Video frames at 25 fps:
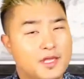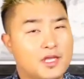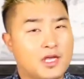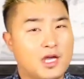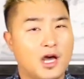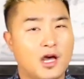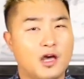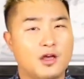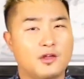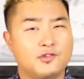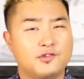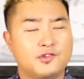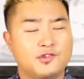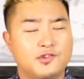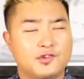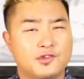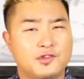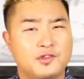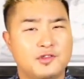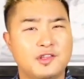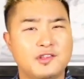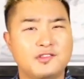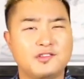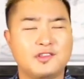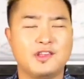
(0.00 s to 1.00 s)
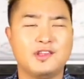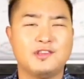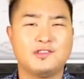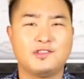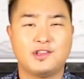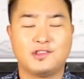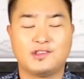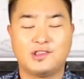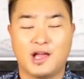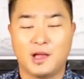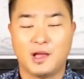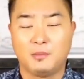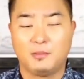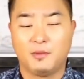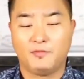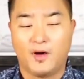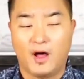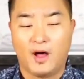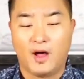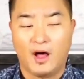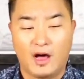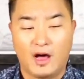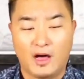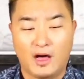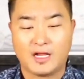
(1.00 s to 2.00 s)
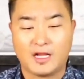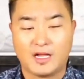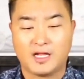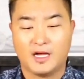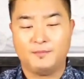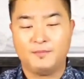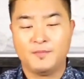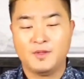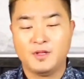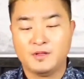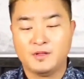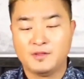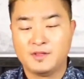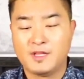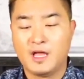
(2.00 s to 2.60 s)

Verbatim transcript: because this is a time of Hanukkah.